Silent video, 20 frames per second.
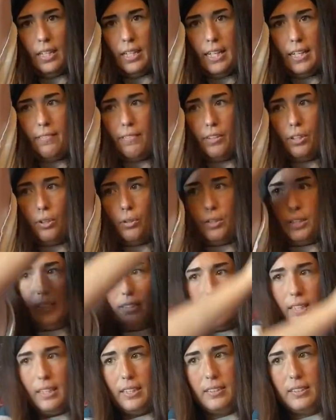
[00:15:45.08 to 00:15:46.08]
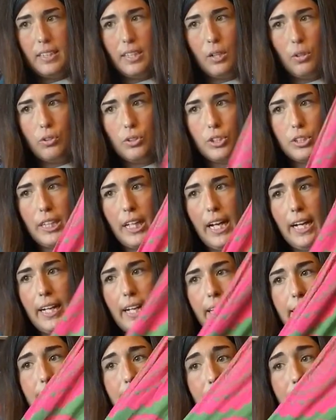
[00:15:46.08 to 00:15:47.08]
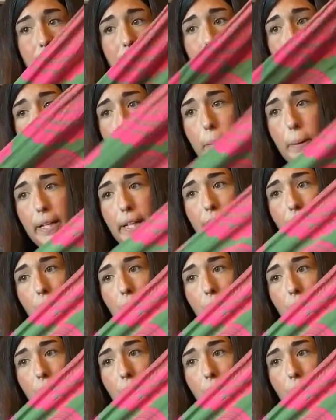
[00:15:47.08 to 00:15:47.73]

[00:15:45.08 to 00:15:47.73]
Even though this is the older tag, I did still pick it